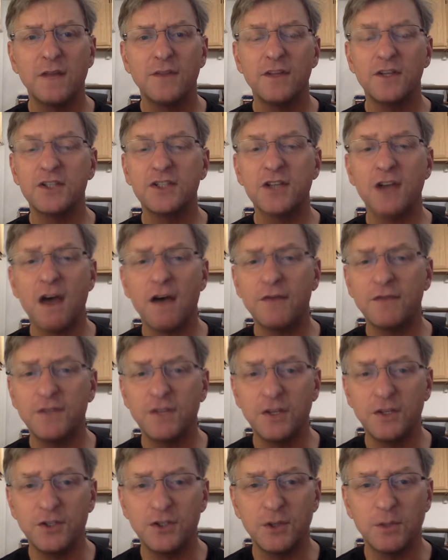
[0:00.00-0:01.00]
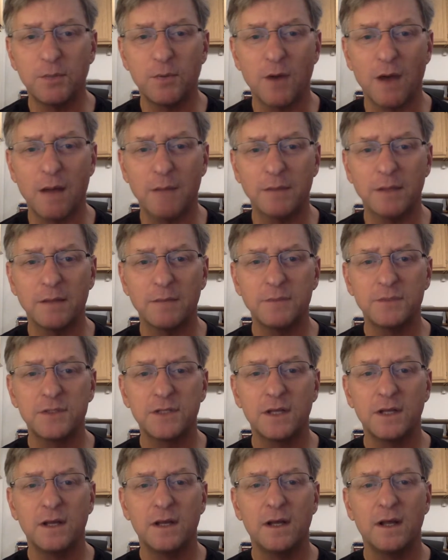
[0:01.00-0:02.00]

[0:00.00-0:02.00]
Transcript: the soft tissue problems,